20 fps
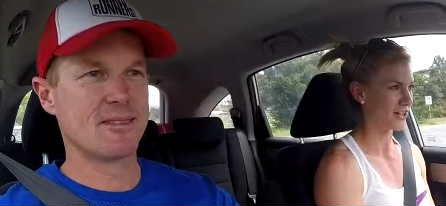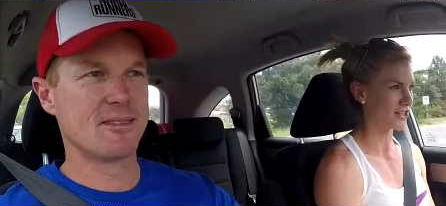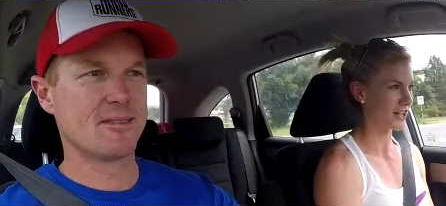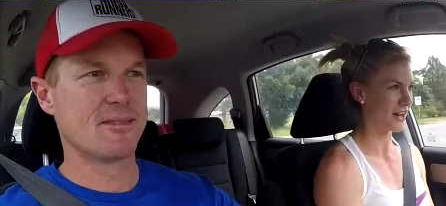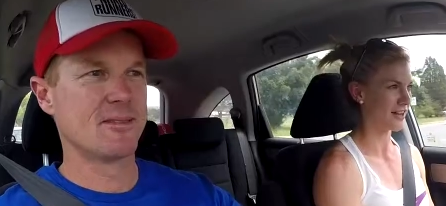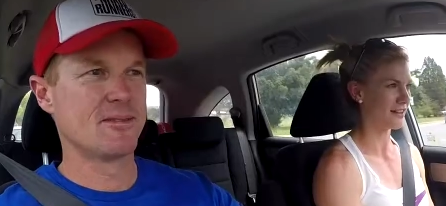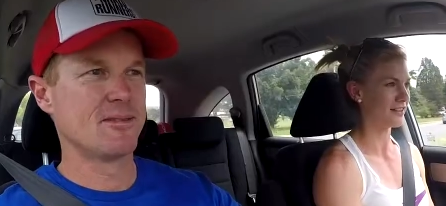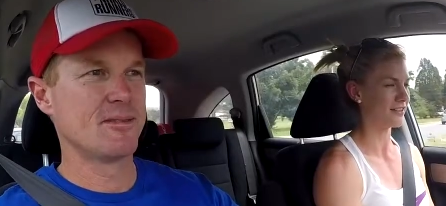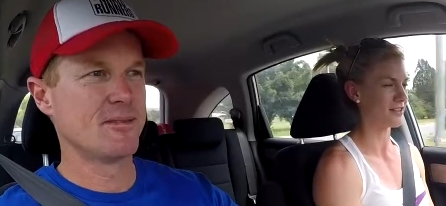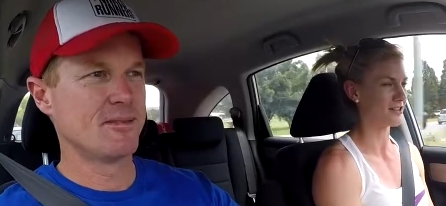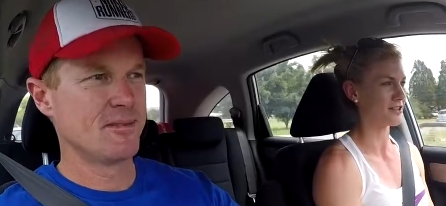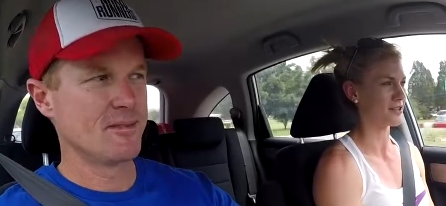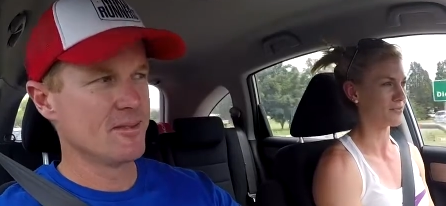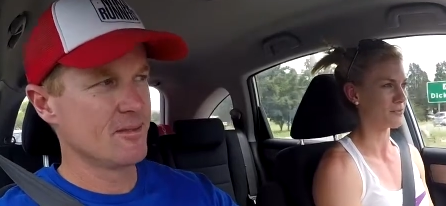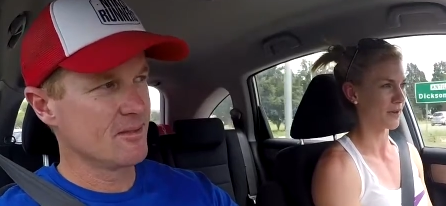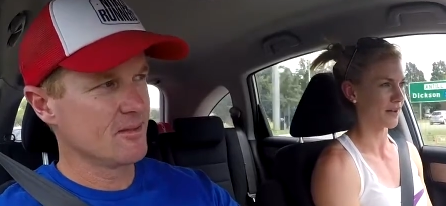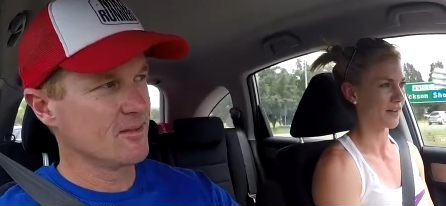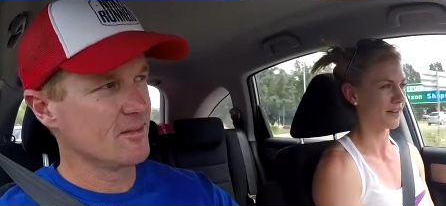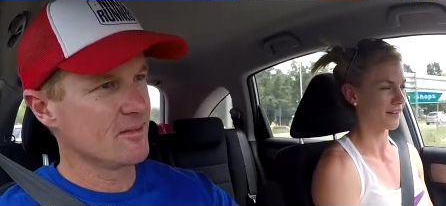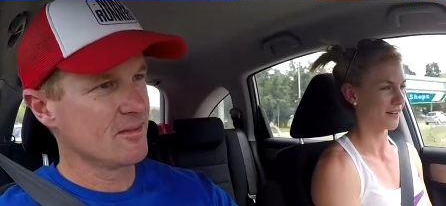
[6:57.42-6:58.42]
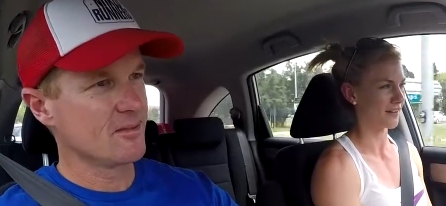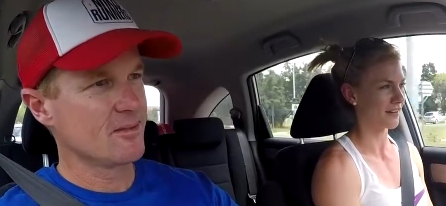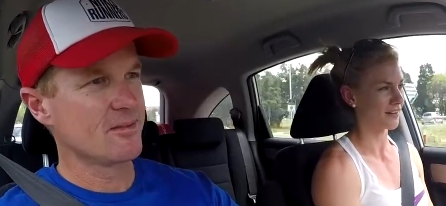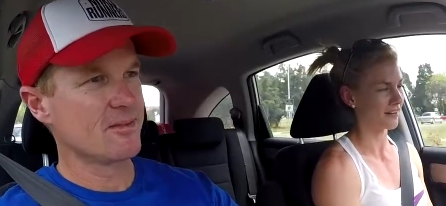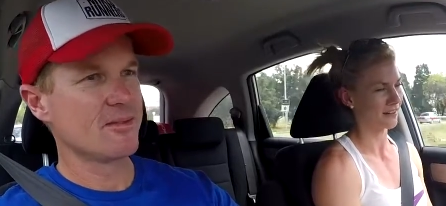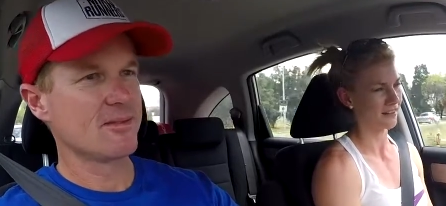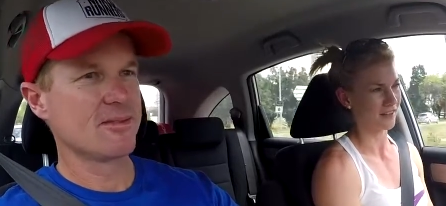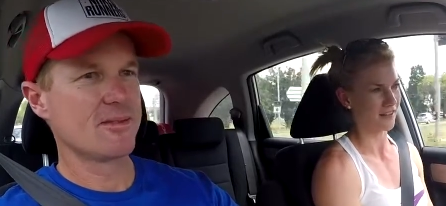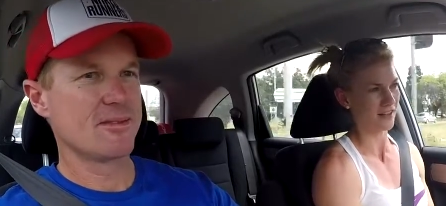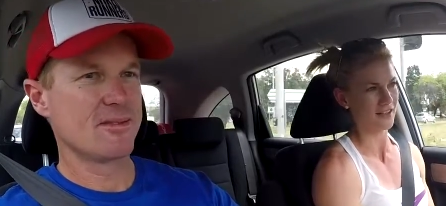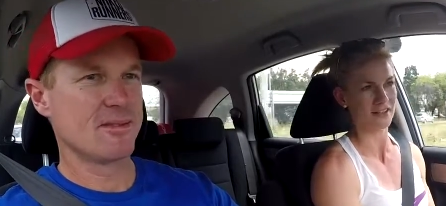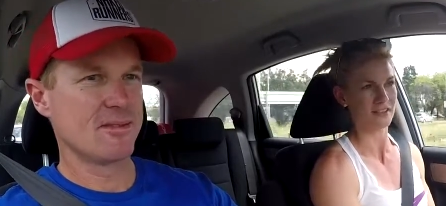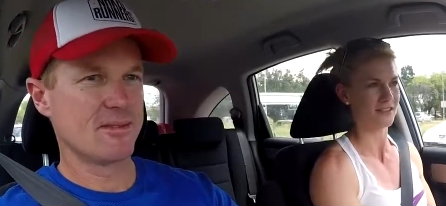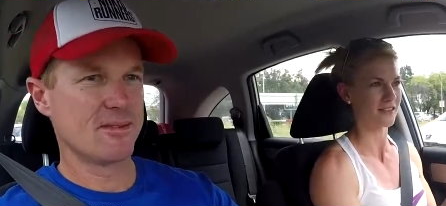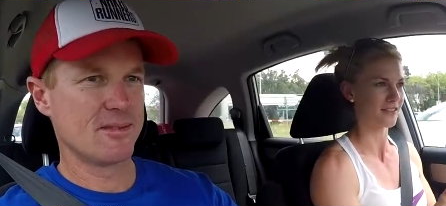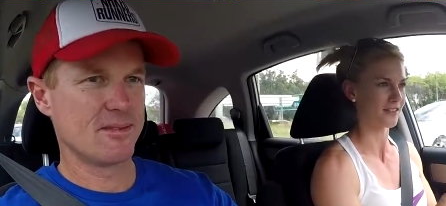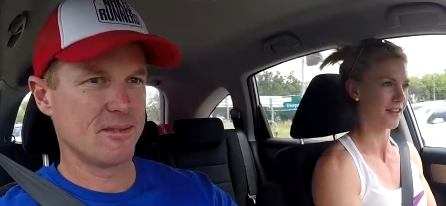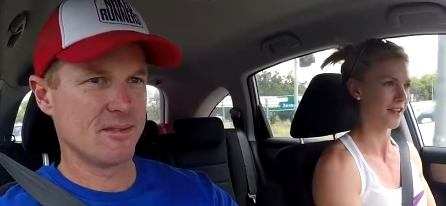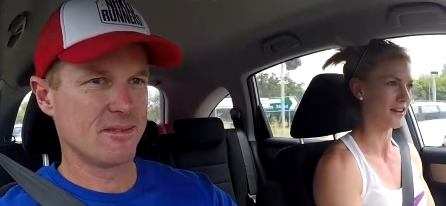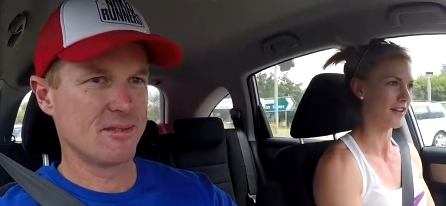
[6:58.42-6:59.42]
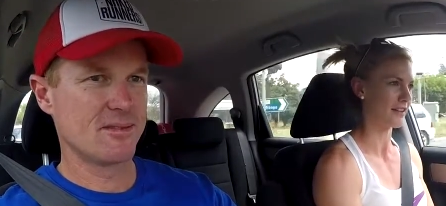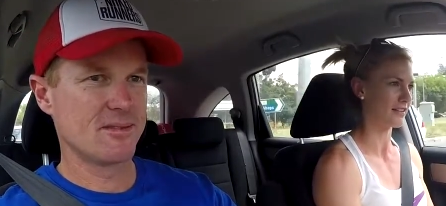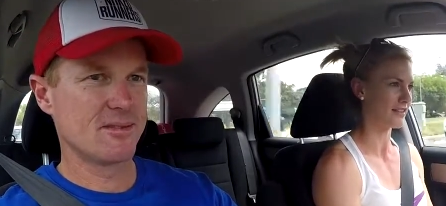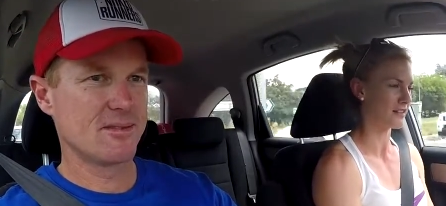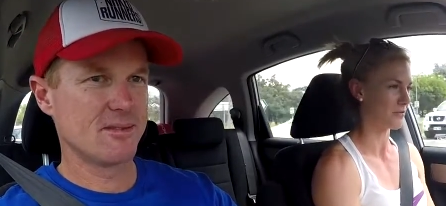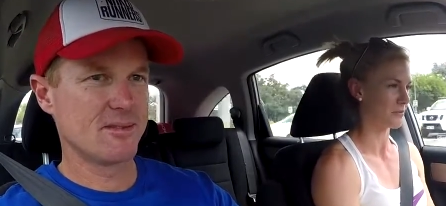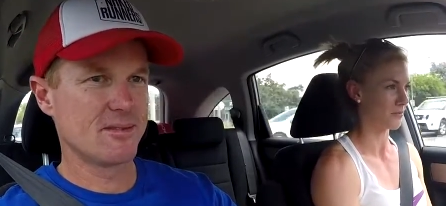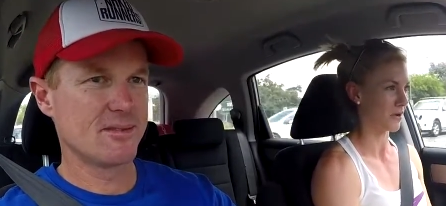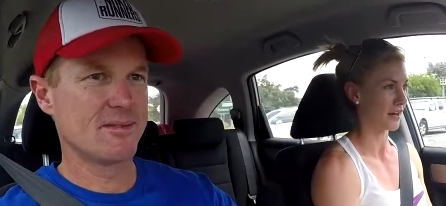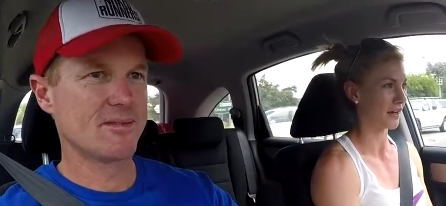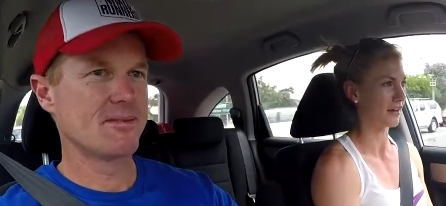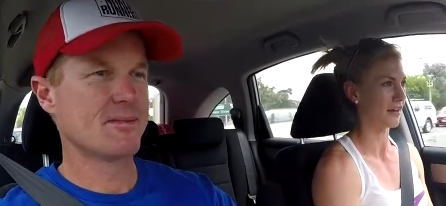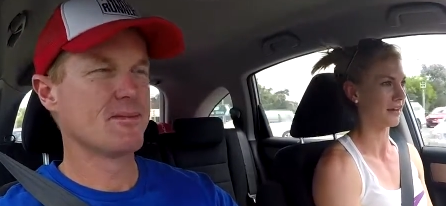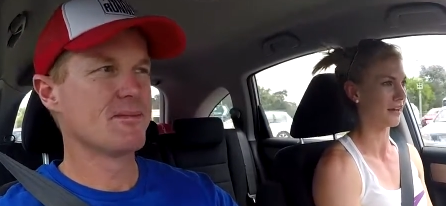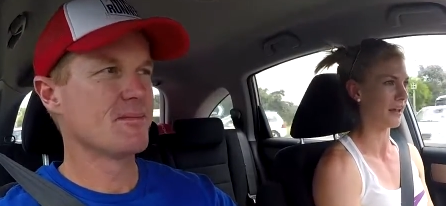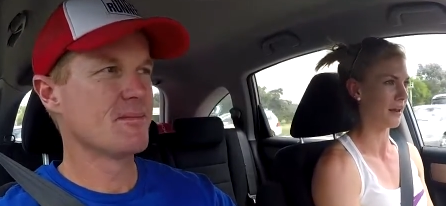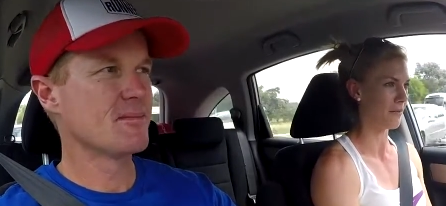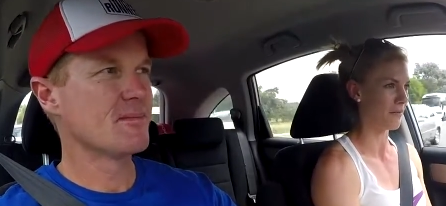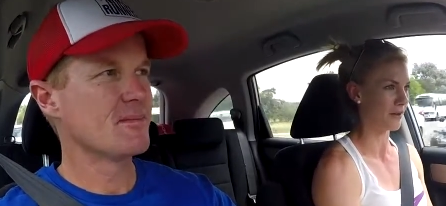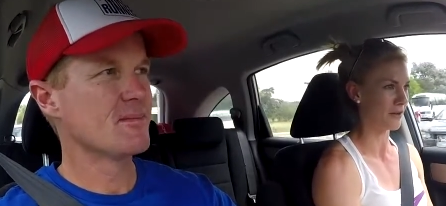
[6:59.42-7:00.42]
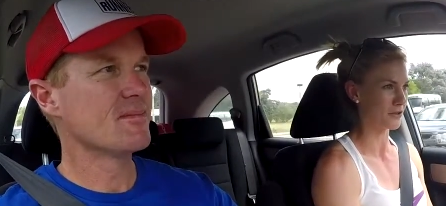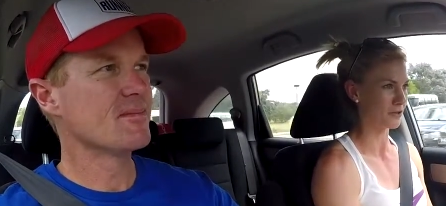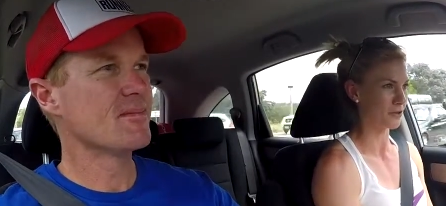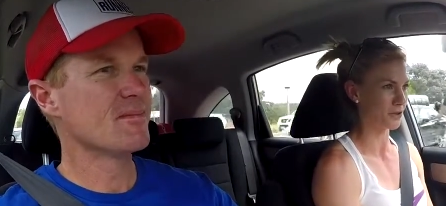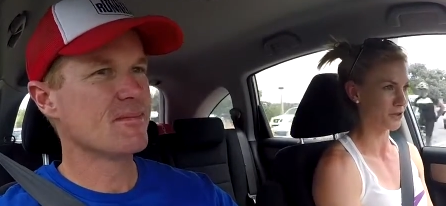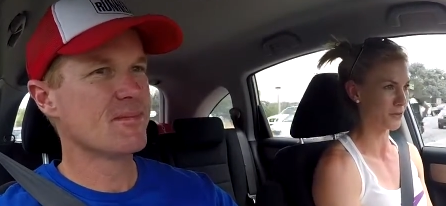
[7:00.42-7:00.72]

Speaker 1: challenge, but yes, I didn't break it again, but it took